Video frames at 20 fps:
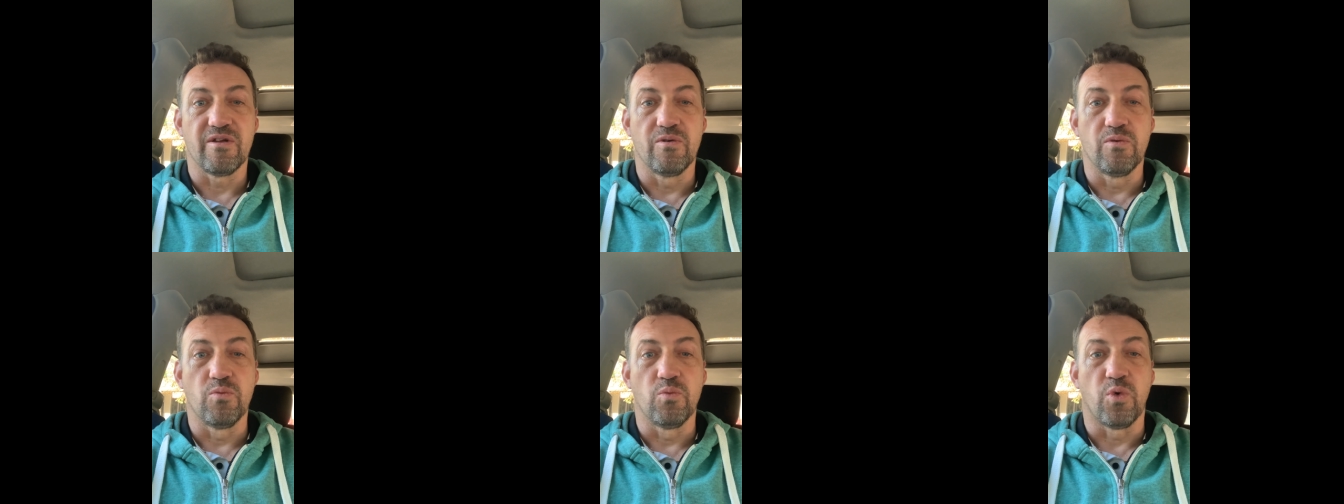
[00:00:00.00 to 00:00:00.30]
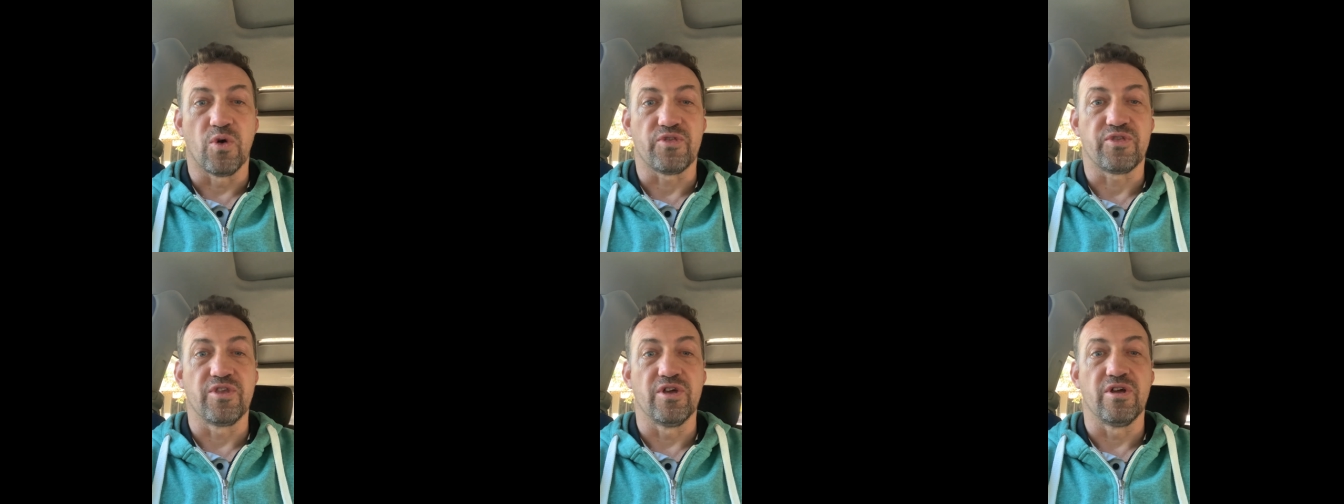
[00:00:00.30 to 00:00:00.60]

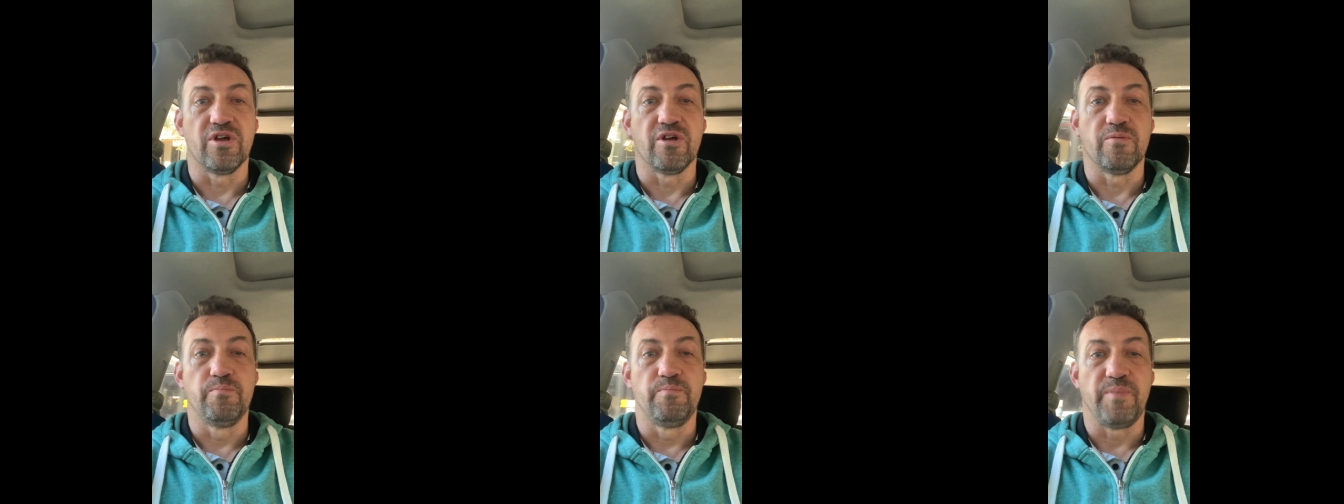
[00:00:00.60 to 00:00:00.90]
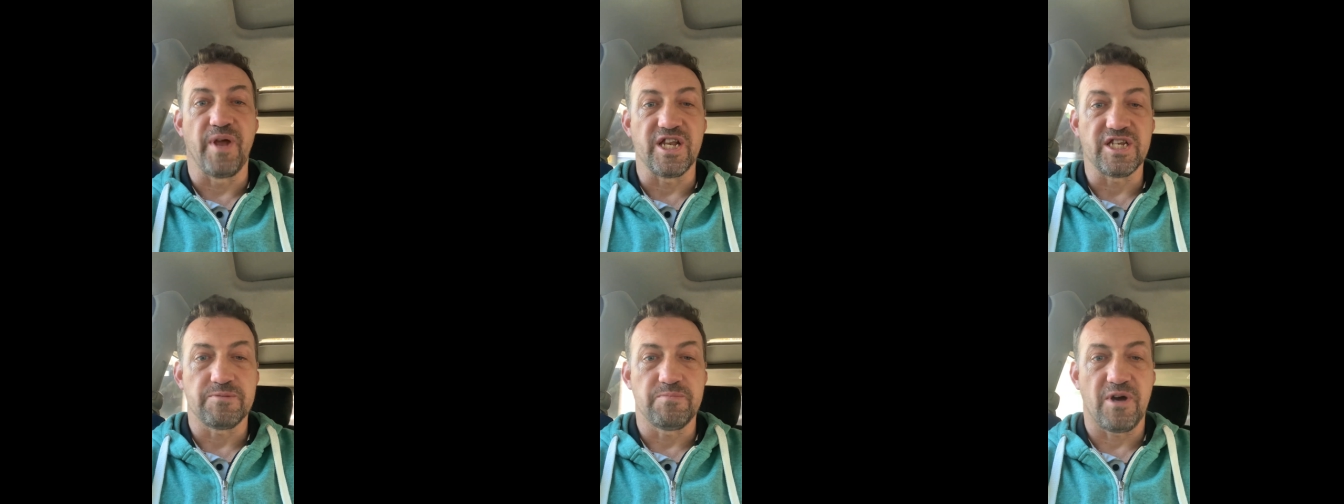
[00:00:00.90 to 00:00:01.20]
what the
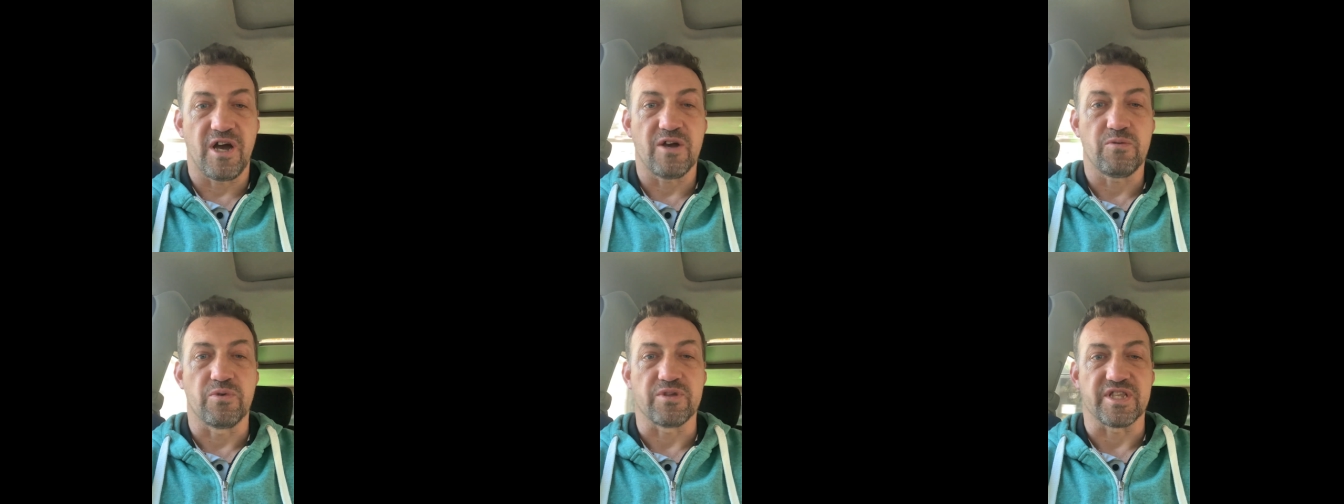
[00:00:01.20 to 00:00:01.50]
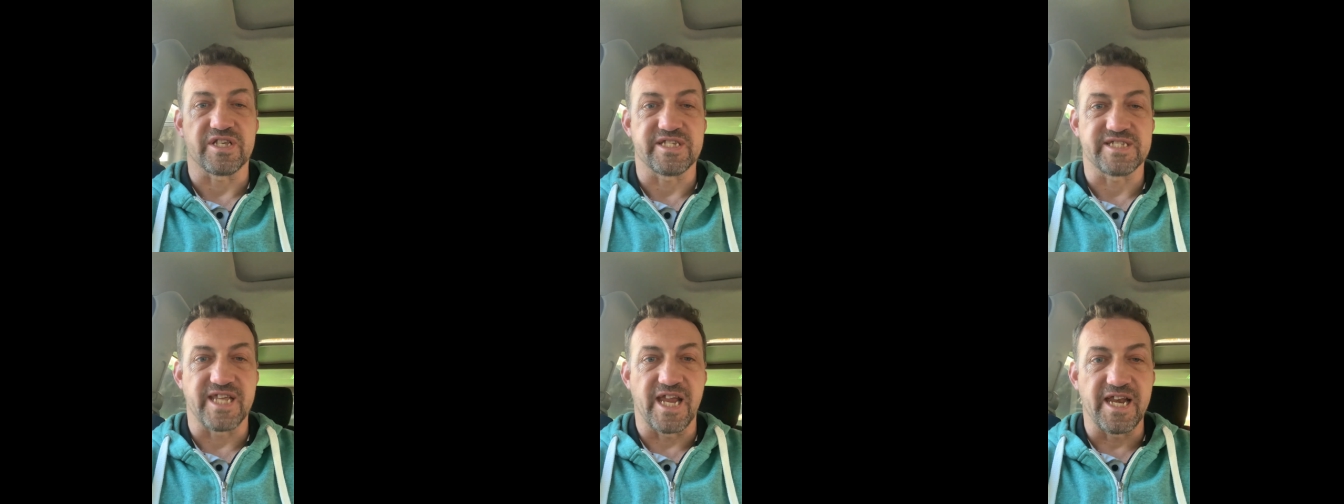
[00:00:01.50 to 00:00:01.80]
benchmark, what
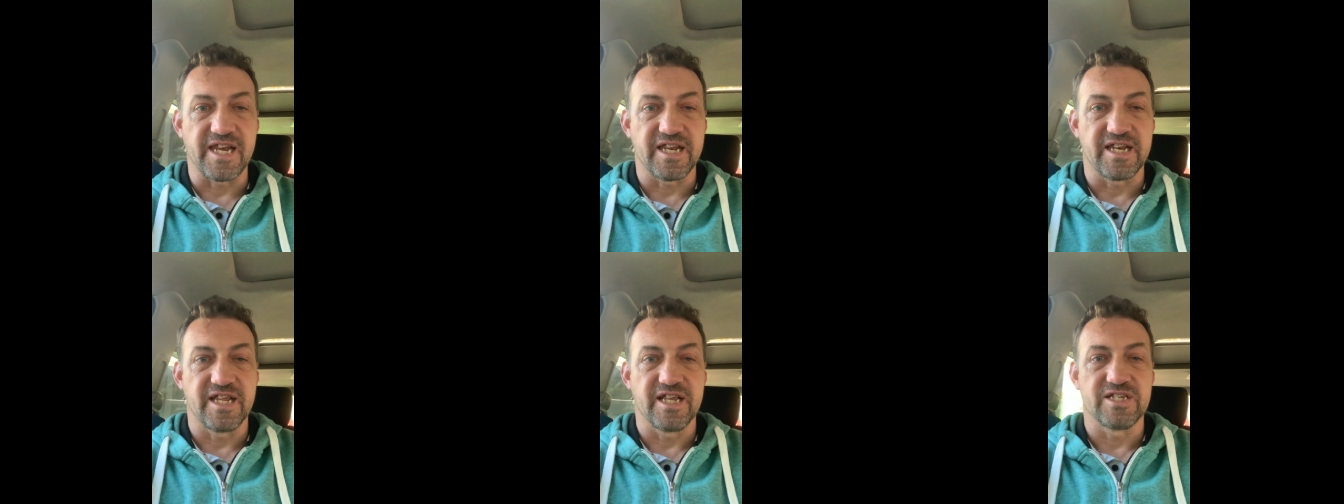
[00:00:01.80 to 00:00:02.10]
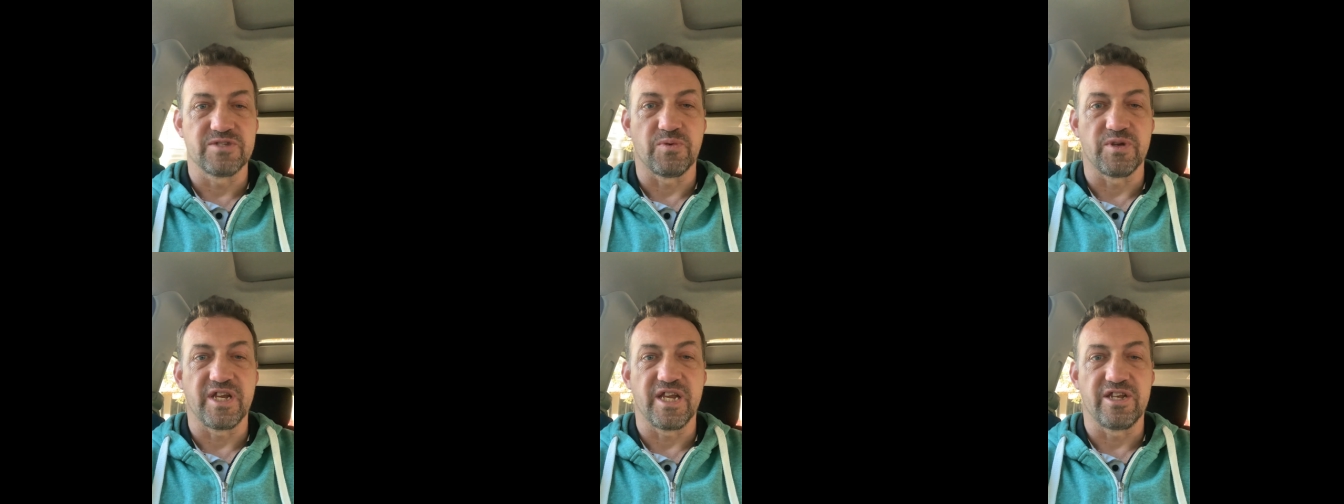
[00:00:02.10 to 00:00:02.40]
the standard
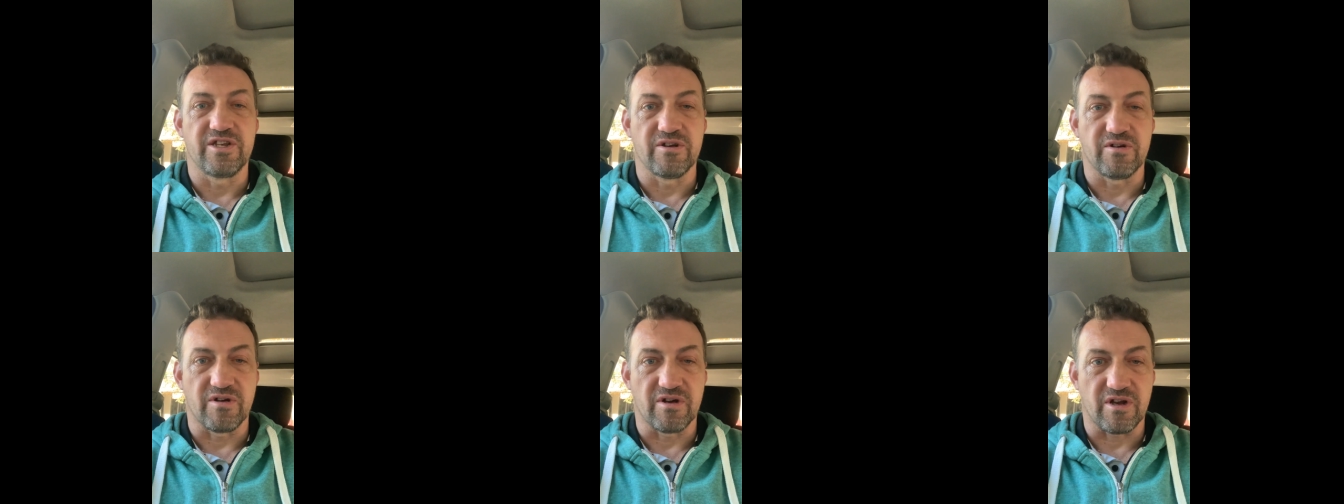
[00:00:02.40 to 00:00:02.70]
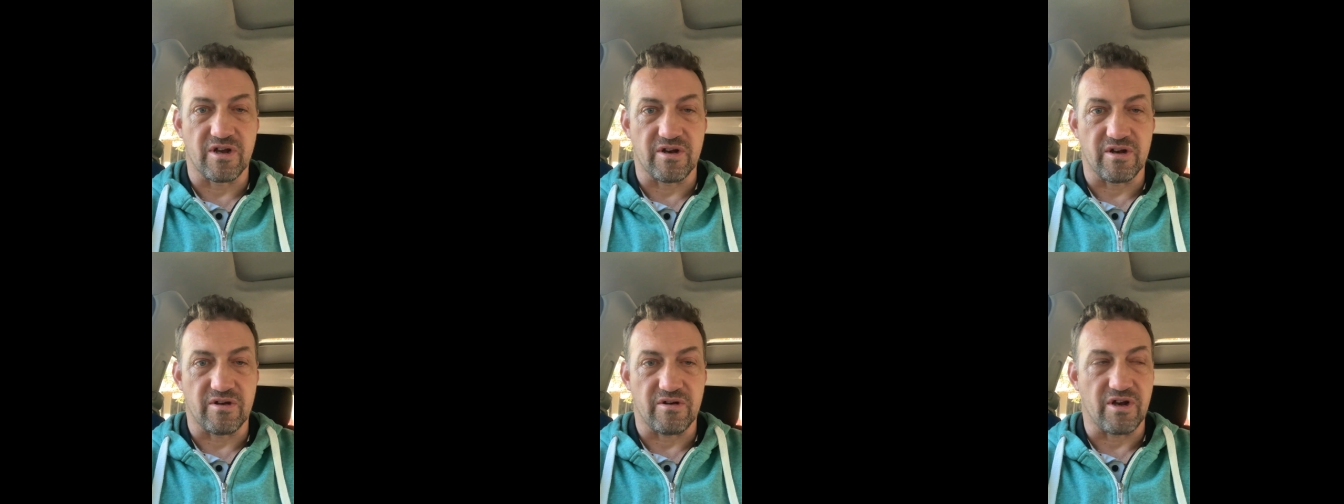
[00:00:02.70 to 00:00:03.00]
is we need to
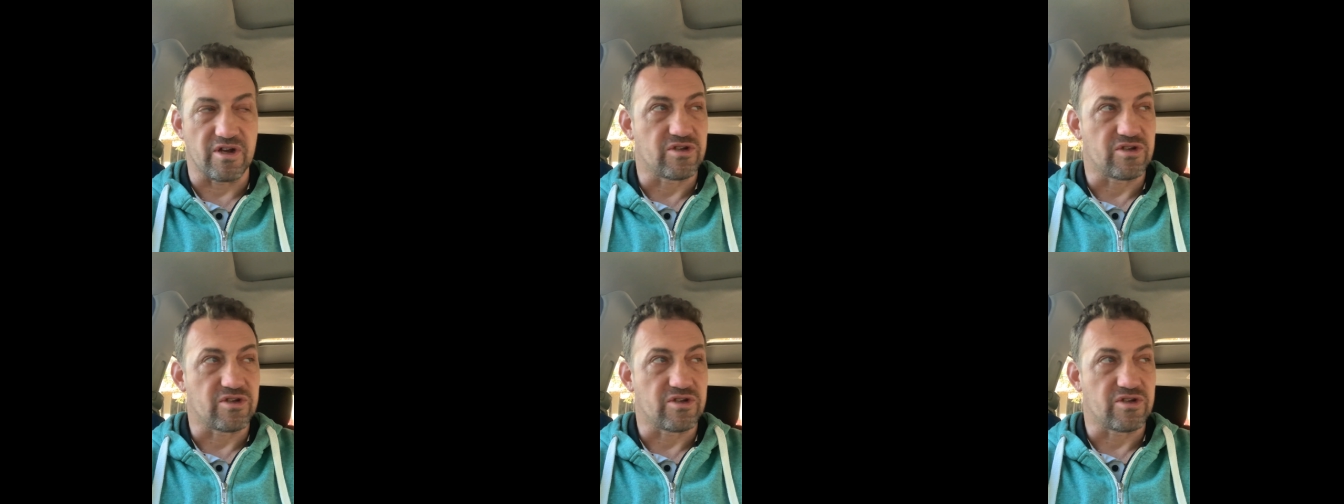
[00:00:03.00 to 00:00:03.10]
uh,